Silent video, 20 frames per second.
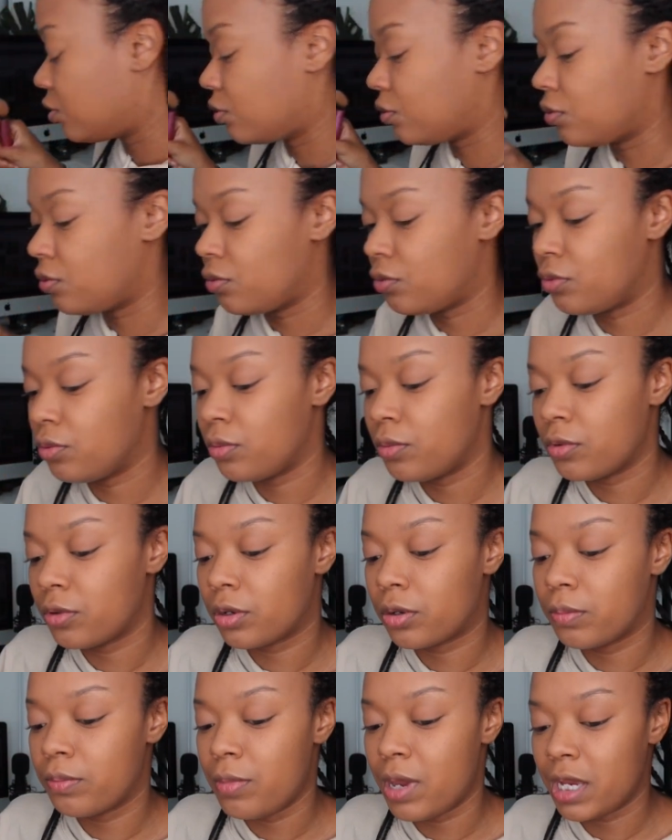to
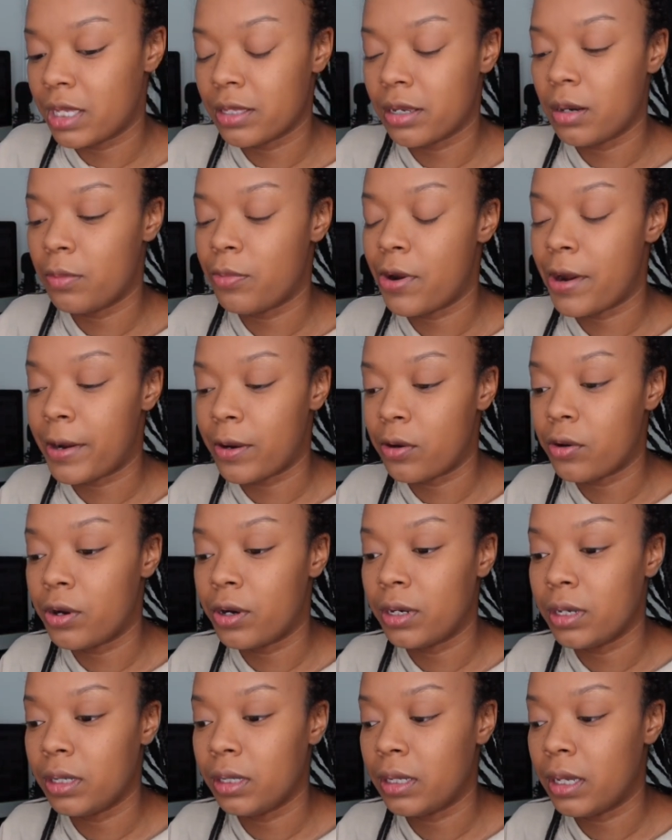make that a
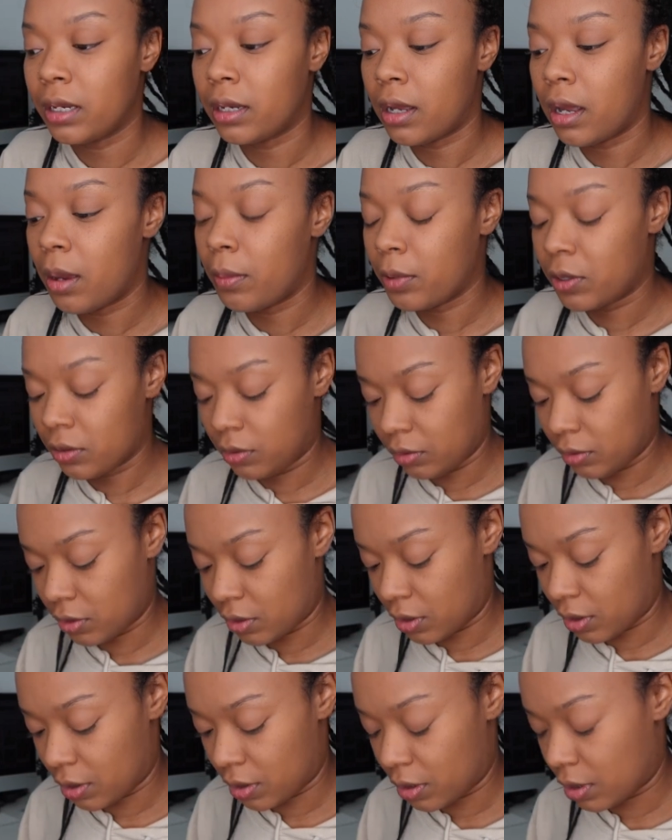priority, like I'm gonna
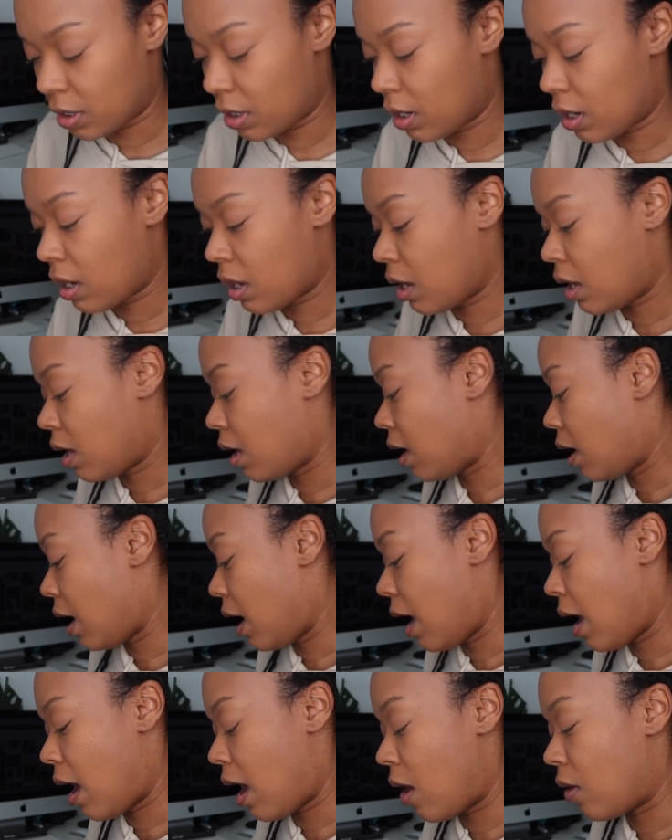learn
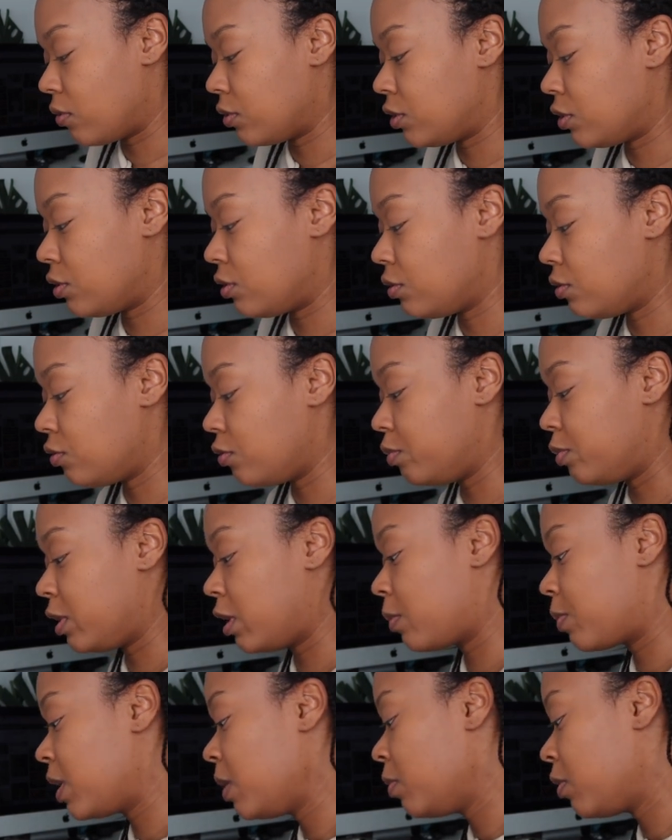how to
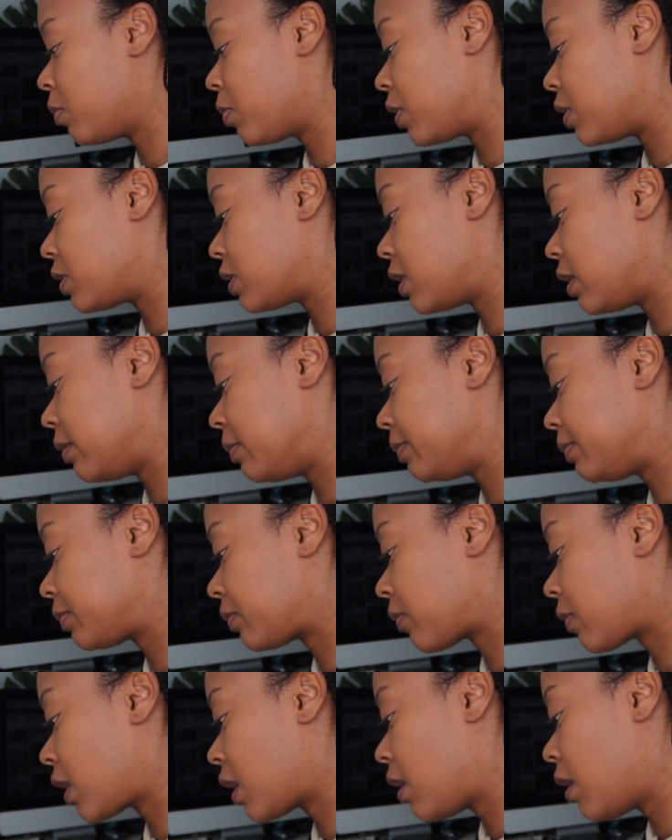be a people person.
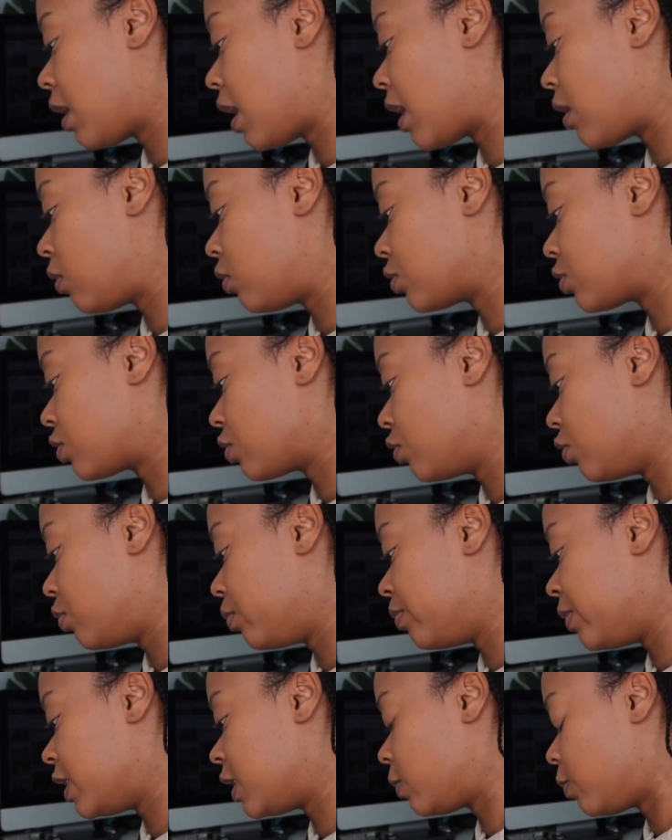I
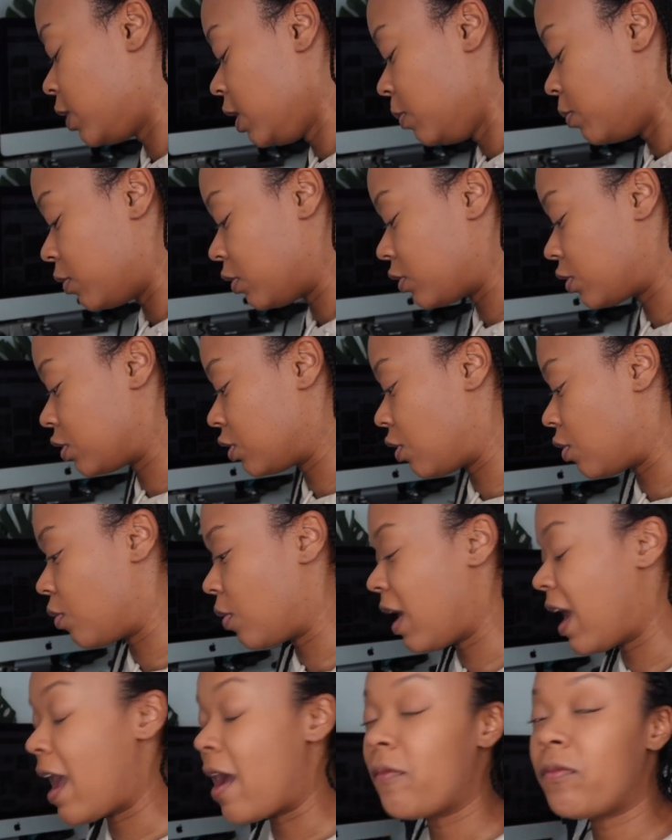also miss people.
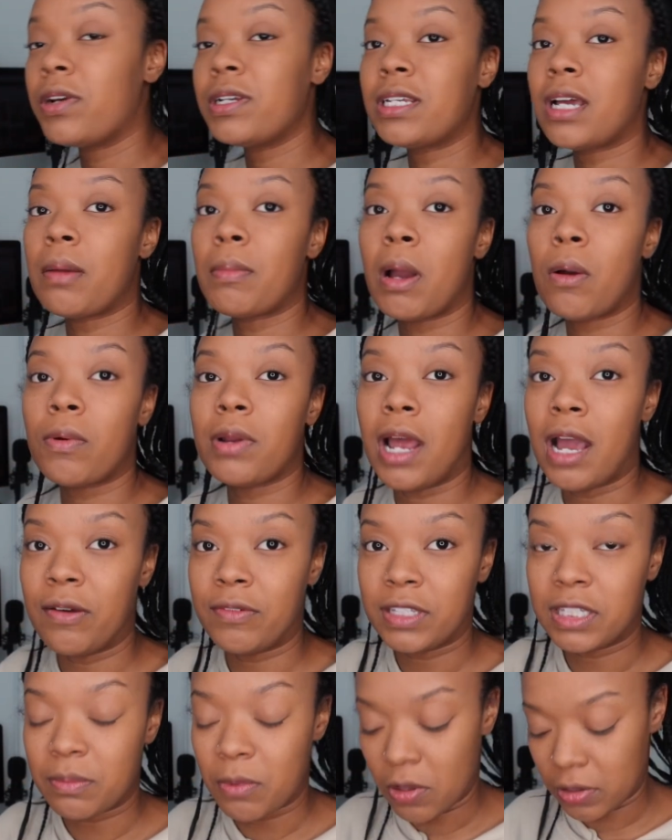So every time I would
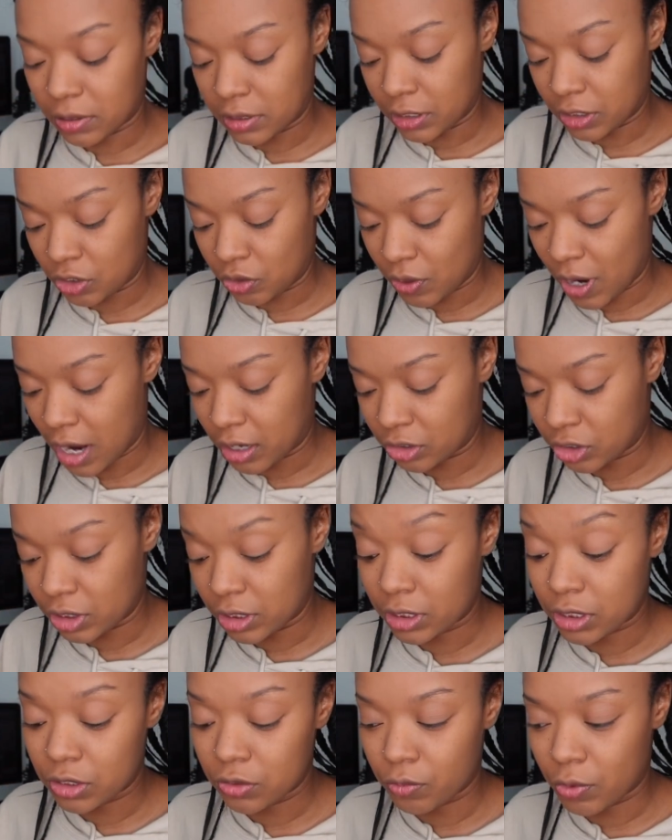have the smallest interaction,
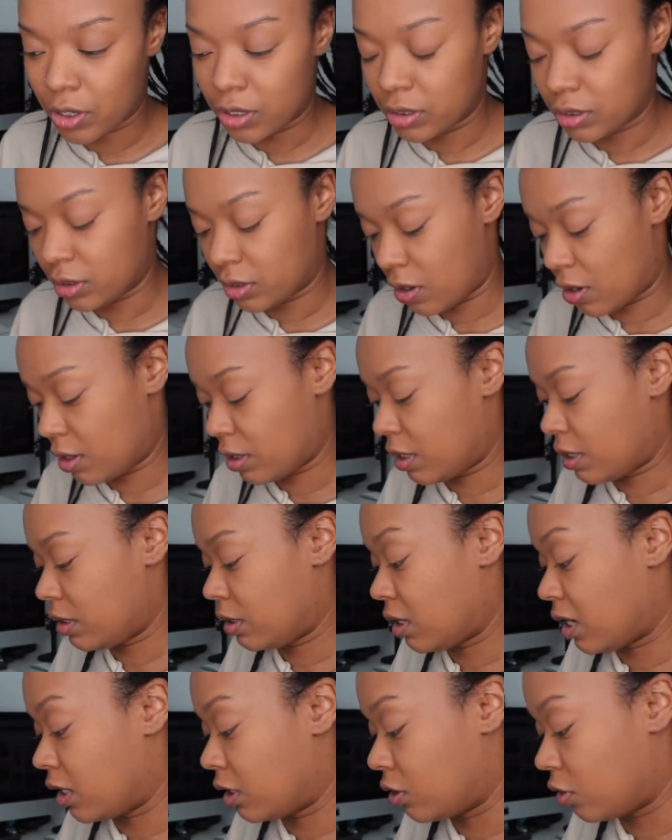this is where it
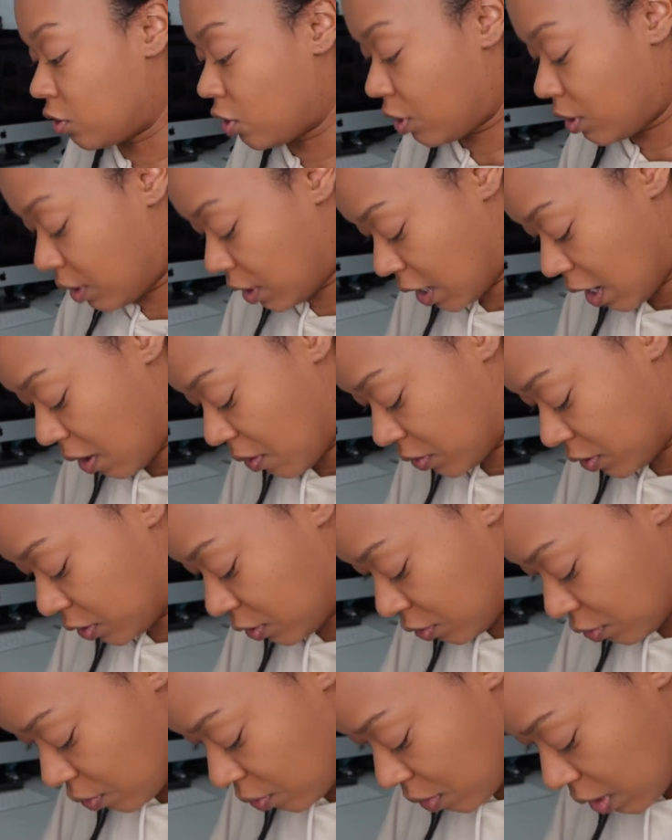started, like learning how
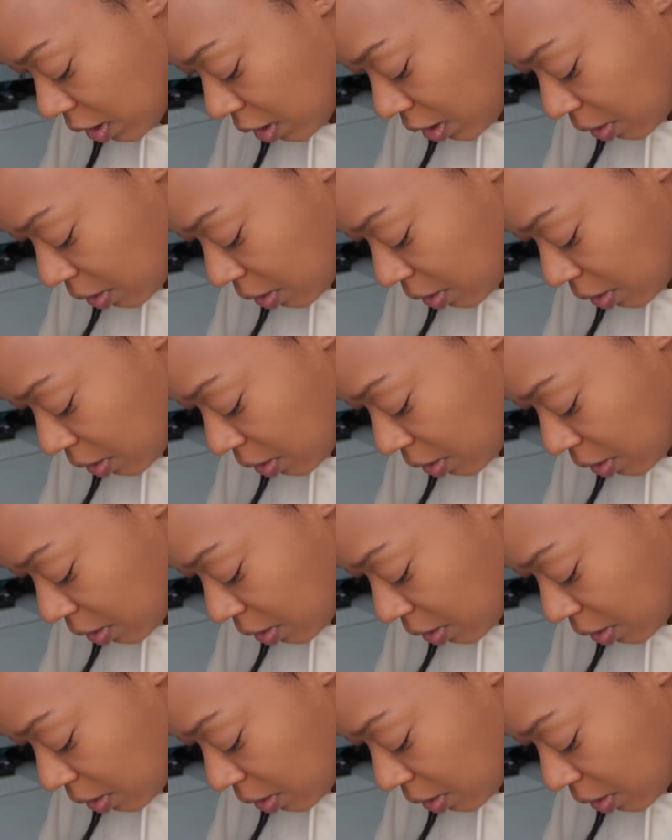to